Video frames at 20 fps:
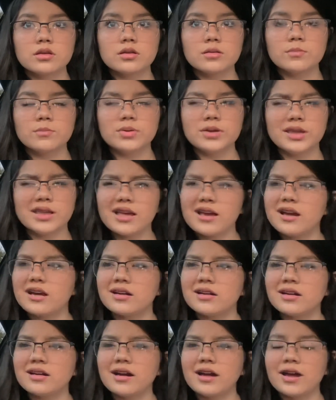But,
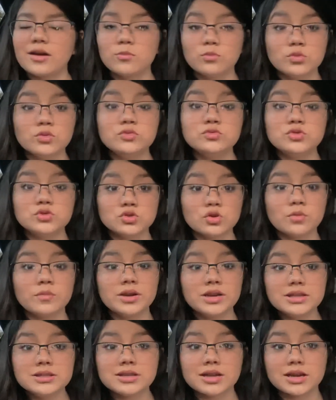yeah, I moved so
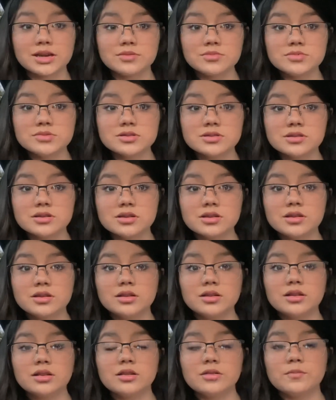many times.
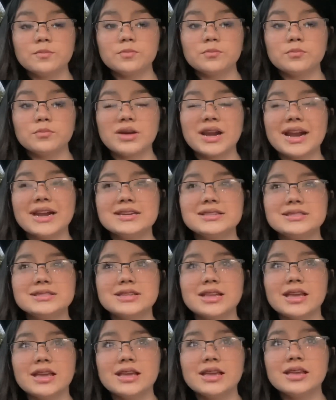But I'd
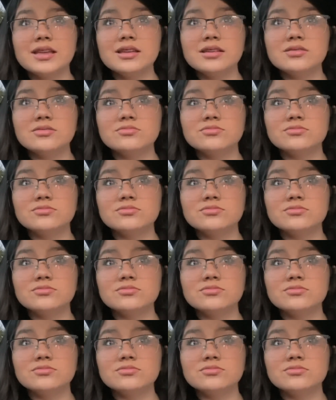say